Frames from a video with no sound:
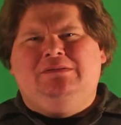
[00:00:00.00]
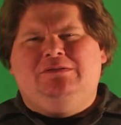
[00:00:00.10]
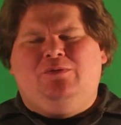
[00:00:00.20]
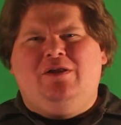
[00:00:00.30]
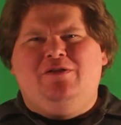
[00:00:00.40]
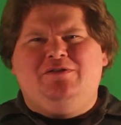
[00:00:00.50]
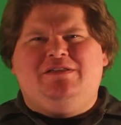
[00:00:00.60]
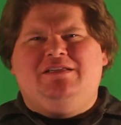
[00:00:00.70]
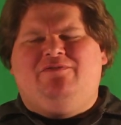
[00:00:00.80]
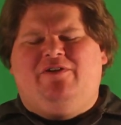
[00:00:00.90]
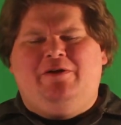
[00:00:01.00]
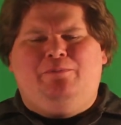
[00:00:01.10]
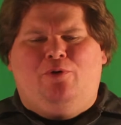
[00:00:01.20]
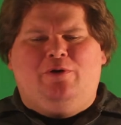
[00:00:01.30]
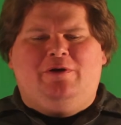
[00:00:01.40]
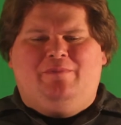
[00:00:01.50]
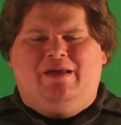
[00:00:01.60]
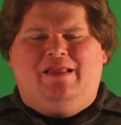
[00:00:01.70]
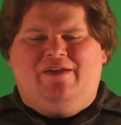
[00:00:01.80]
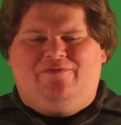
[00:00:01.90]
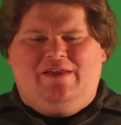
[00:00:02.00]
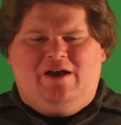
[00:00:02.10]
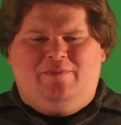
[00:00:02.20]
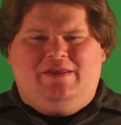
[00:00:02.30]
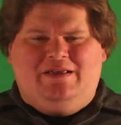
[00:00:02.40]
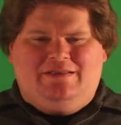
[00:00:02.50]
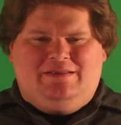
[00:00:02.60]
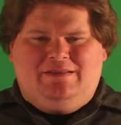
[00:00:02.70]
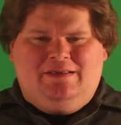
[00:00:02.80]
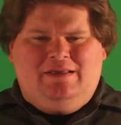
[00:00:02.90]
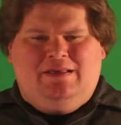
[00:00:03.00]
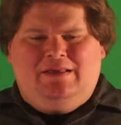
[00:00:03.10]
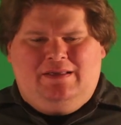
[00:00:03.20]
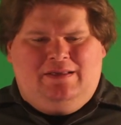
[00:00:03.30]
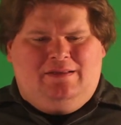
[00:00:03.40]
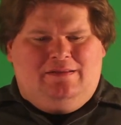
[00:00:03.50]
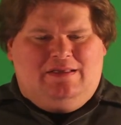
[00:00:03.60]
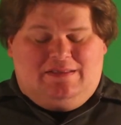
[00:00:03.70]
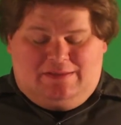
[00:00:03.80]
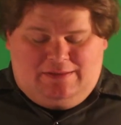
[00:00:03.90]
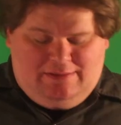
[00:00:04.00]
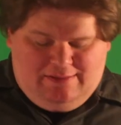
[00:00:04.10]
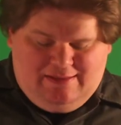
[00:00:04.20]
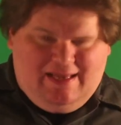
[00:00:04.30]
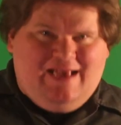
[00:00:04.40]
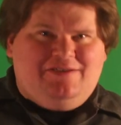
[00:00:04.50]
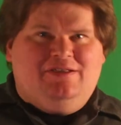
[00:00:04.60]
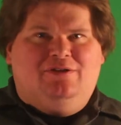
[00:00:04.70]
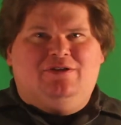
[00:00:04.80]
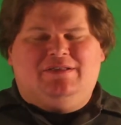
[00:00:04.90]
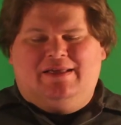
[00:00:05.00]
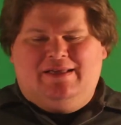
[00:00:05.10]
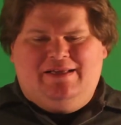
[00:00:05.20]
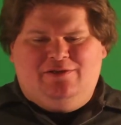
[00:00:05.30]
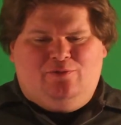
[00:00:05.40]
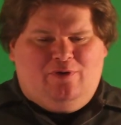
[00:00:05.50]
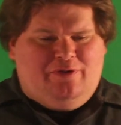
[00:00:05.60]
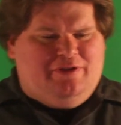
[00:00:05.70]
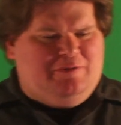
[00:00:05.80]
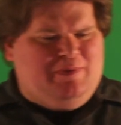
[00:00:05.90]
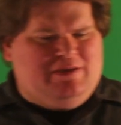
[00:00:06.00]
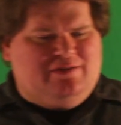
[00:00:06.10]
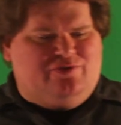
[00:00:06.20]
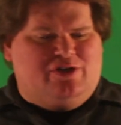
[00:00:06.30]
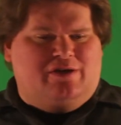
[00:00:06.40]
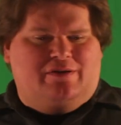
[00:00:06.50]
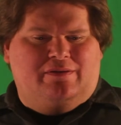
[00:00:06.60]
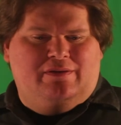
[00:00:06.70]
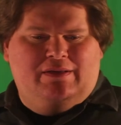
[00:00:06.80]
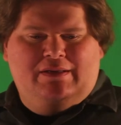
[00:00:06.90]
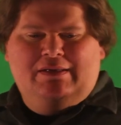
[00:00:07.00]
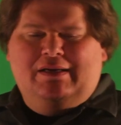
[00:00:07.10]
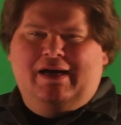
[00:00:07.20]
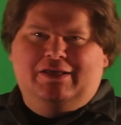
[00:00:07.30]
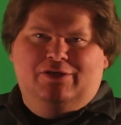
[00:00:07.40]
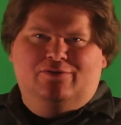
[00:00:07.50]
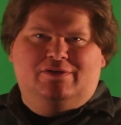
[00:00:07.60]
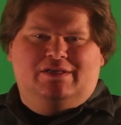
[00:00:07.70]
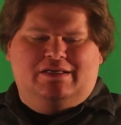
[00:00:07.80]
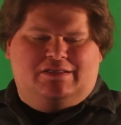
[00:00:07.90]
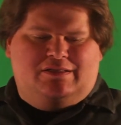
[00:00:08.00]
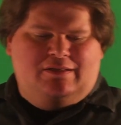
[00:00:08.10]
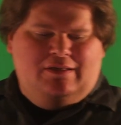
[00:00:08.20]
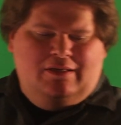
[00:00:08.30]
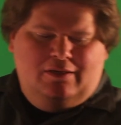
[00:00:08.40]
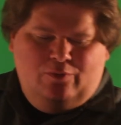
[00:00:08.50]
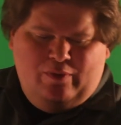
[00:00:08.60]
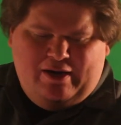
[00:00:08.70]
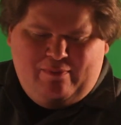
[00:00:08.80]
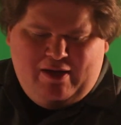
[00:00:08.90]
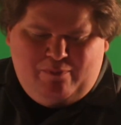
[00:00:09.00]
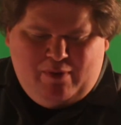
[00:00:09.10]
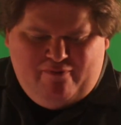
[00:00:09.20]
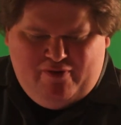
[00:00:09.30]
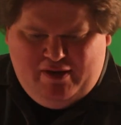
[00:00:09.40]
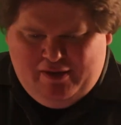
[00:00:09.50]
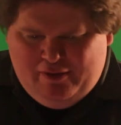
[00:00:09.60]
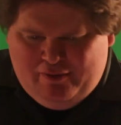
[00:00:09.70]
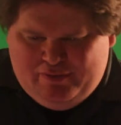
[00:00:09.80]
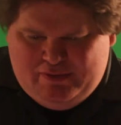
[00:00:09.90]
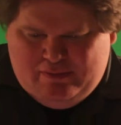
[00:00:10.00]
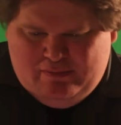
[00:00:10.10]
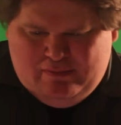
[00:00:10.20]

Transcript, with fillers: it's one of those things very important in my life now because this, it actually looks like it is a worthless piece of junk. I use this when I make my videos.